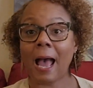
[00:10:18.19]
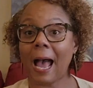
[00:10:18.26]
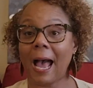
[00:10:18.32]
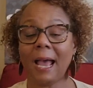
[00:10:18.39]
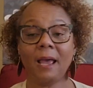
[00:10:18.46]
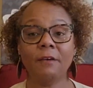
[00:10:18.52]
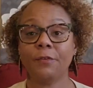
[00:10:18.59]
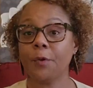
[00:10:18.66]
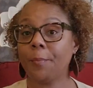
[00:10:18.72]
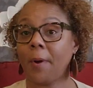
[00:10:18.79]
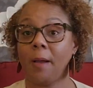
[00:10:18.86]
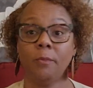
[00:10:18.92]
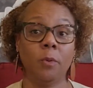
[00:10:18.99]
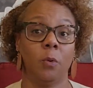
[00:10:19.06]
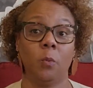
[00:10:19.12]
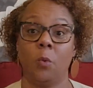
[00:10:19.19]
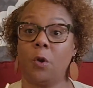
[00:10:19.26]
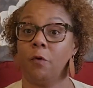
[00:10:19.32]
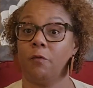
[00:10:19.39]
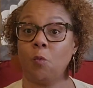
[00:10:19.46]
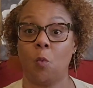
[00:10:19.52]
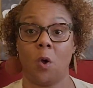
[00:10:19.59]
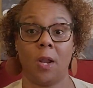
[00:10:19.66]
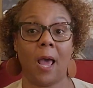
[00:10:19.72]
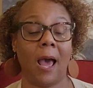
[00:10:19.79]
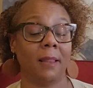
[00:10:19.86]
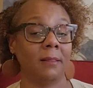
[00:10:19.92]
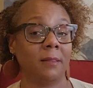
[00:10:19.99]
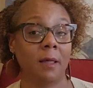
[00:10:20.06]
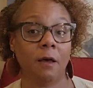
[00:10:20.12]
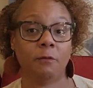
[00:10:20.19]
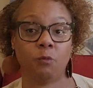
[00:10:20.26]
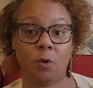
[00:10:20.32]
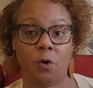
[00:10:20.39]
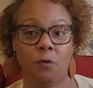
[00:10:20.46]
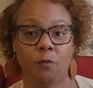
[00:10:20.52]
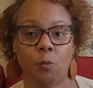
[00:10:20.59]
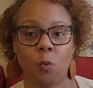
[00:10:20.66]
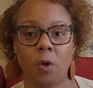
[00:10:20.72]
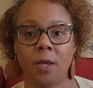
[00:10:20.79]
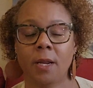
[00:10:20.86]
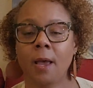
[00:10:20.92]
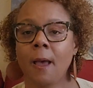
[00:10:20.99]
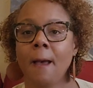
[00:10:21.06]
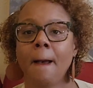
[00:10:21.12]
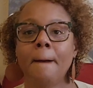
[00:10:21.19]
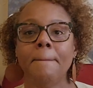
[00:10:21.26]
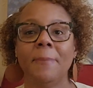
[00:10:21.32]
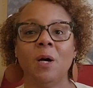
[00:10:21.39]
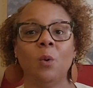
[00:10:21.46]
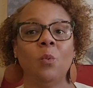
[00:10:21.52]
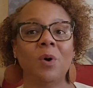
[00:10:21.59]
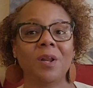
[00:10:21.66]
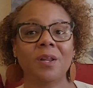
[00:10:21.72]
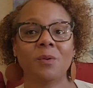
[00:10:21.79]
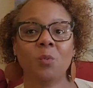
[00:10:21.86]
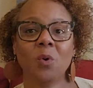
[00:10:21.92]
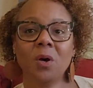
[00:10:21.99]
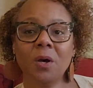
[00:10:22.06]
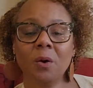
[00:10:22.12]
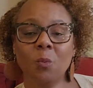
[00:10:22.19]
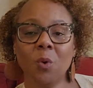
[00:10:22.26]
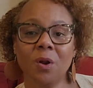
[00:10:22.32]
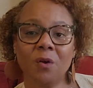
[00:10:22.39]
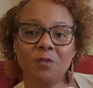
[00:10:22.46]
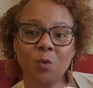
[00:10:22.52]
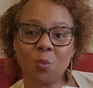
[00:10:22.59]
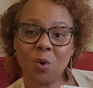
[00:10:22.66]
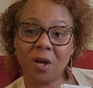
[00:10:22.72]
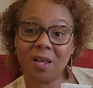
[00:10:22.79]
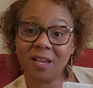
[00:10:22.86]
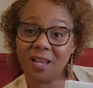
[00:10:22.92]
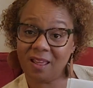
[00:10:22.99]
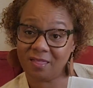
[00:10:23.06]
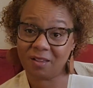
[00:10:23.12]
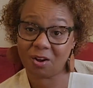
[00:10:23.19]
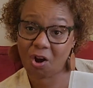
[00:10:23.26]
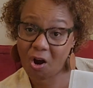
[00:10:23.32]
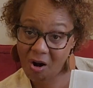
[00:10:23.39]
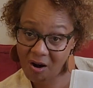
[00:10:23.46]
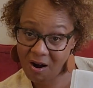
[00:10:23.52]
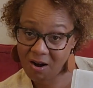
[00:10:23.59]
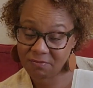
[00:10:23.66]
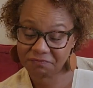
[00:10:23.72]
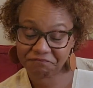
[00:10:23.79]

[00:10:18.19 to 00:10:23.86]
I have no problem with 1/1. I love 1/1, but 1/1 in the car